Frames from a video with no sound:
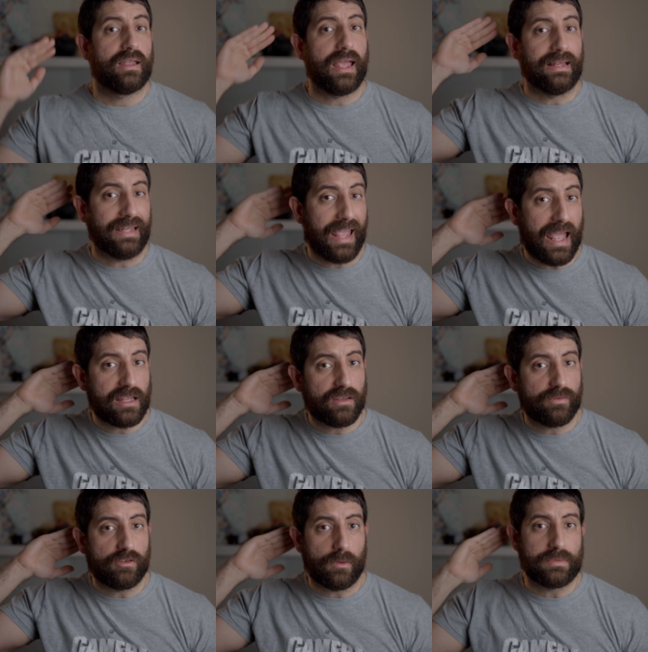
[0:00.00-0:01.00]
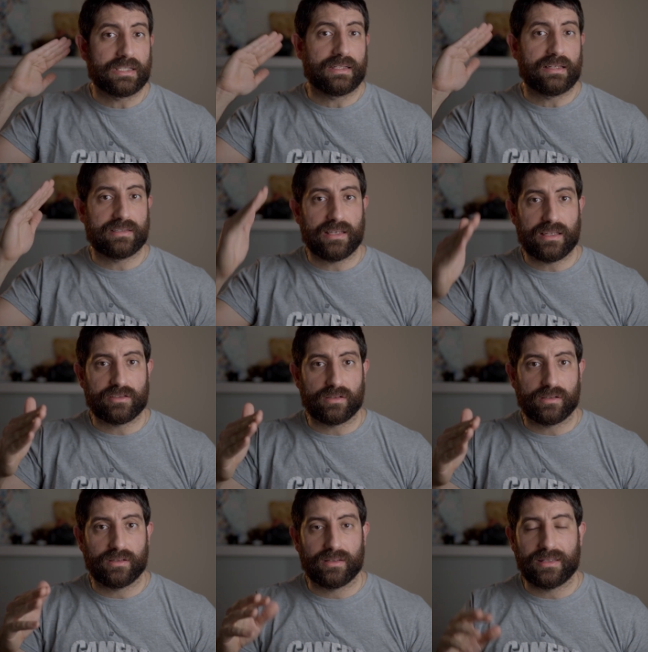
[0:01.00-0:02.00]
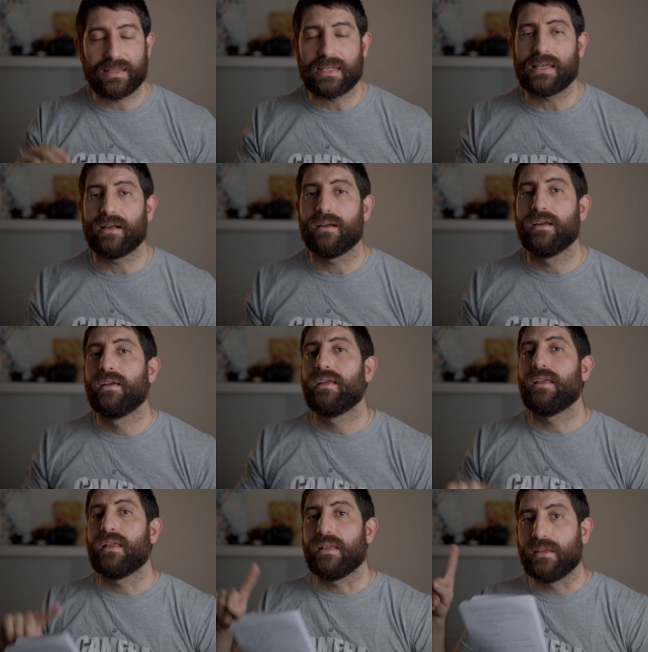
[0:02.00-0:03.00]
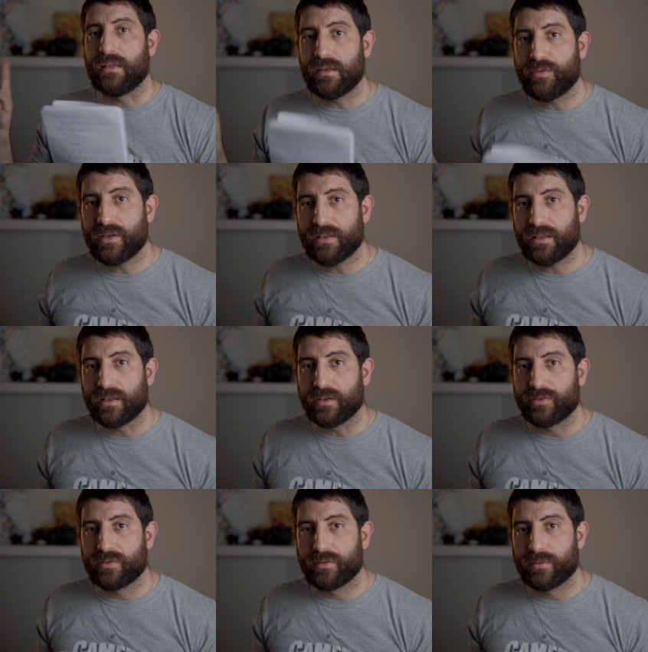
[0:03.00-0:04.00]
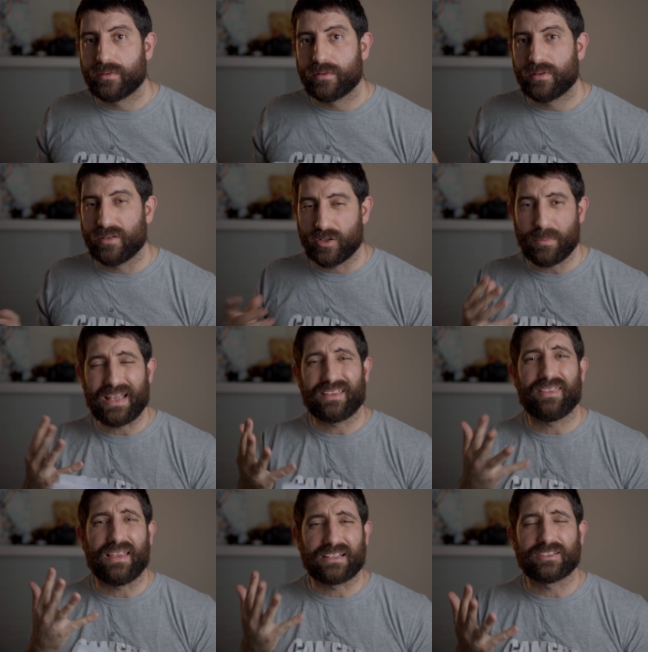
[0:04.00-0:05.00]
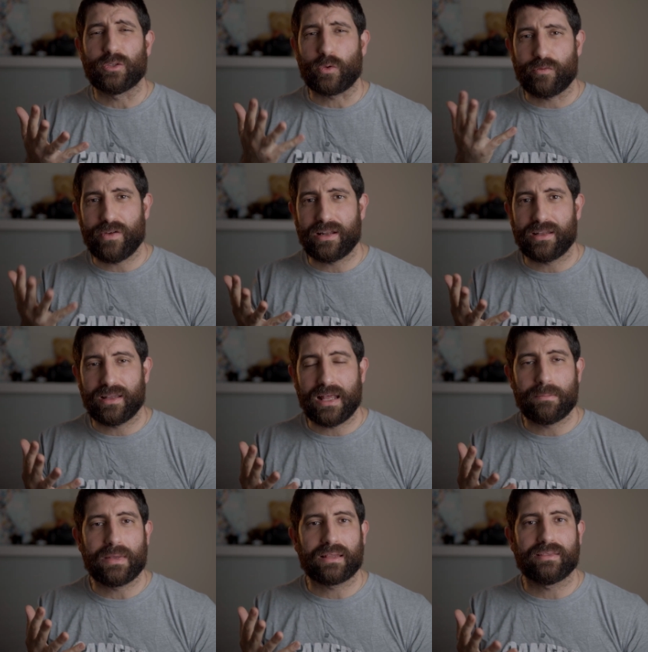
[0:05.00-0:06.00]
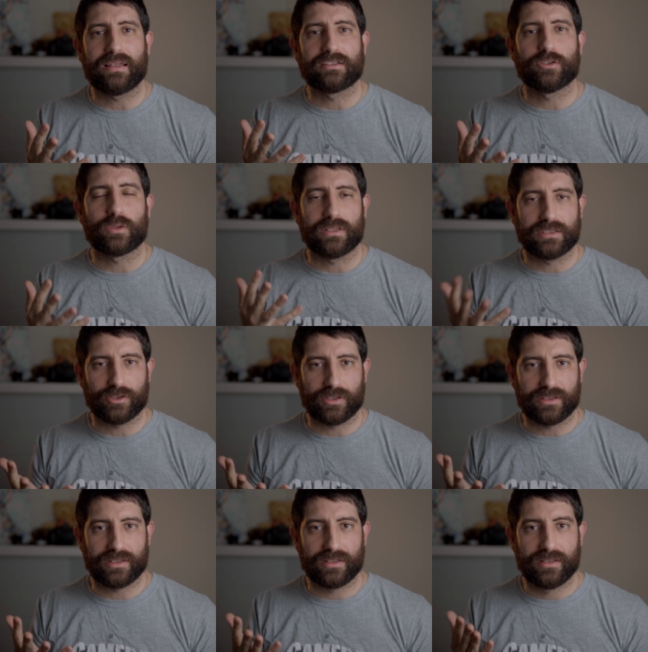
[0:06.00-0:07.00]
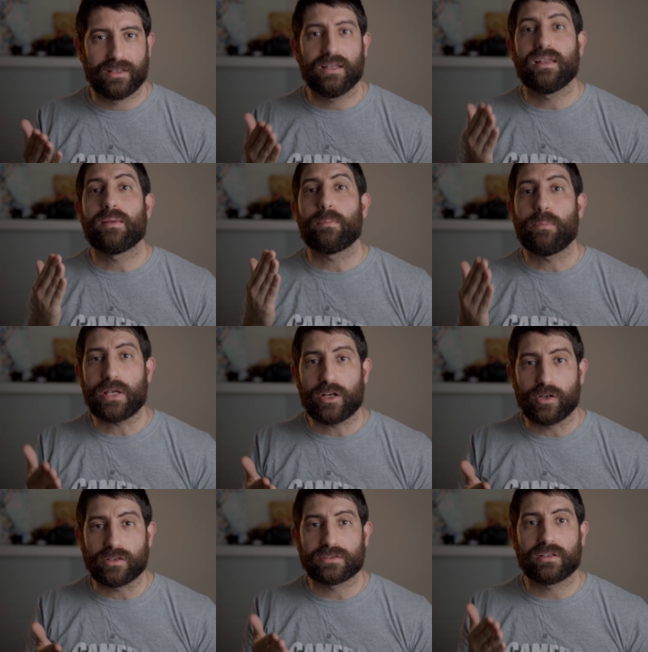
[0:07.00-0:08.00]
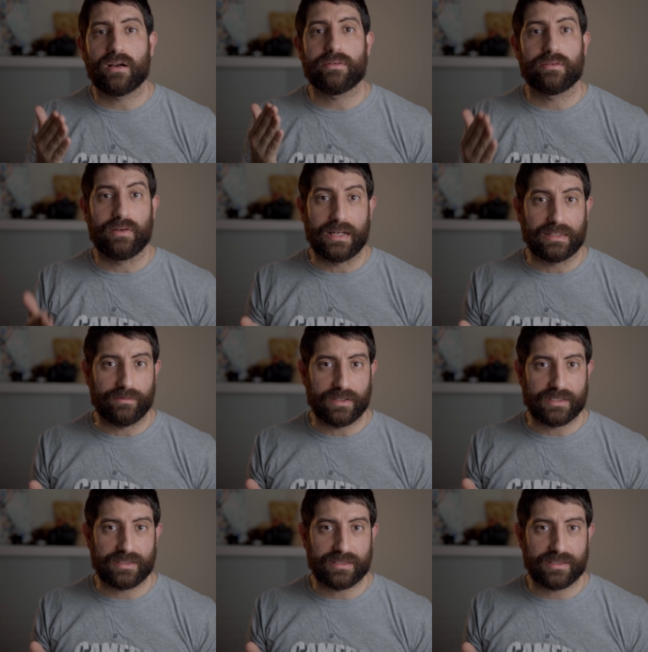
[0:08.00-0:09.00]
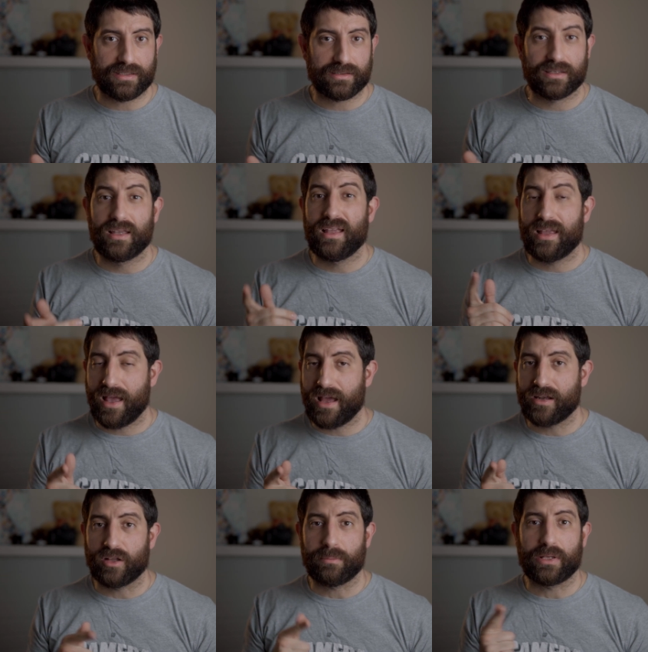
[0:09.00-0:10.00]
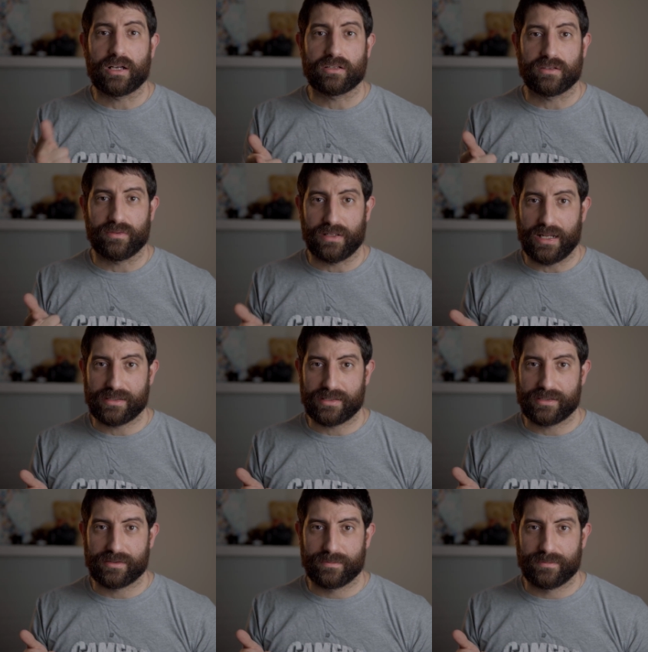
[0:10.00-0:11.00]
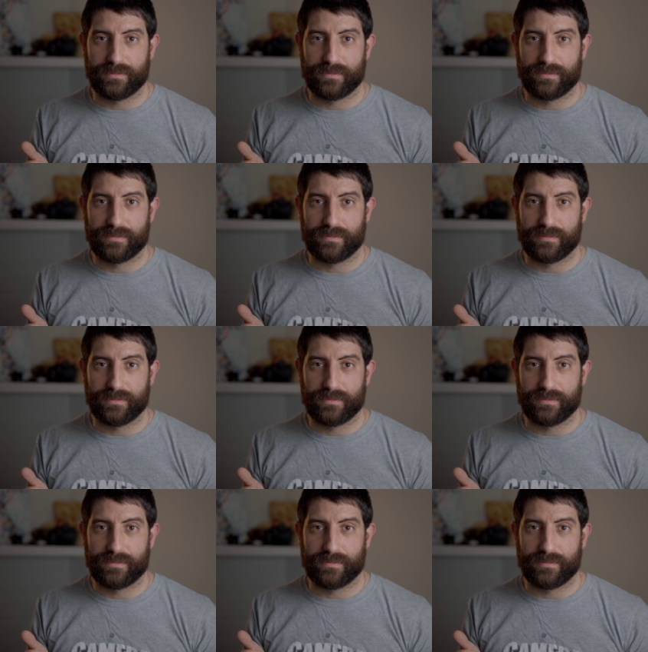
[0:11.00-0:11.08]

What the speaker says: and end of the object and sensor, they are different enough to make things look funny and make things look distorted because of the relative distances and not because of the lenses.